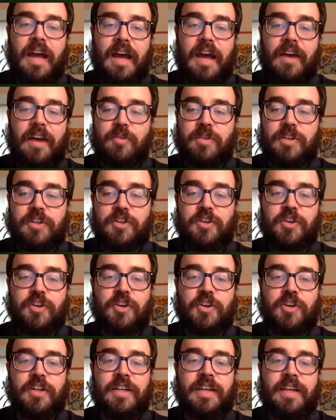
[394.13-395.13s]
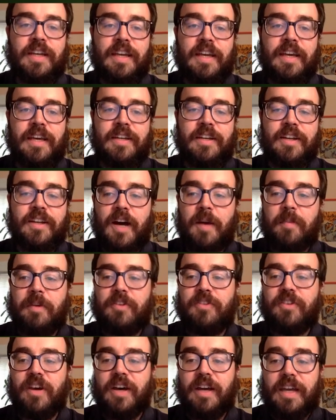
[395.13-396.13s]
At the return, it
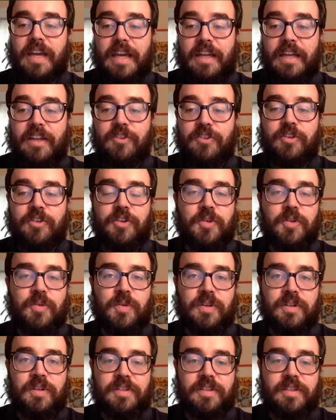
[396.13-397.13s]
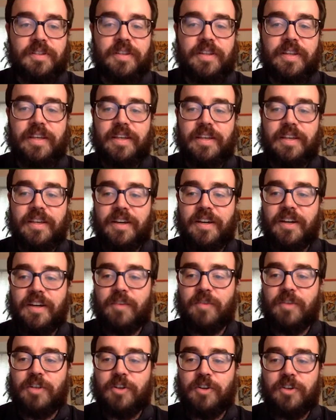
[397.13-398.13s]
copies i into the uh,
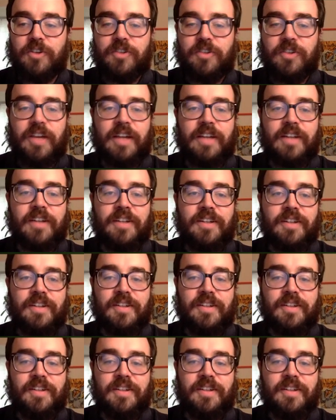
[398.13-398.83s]
return slot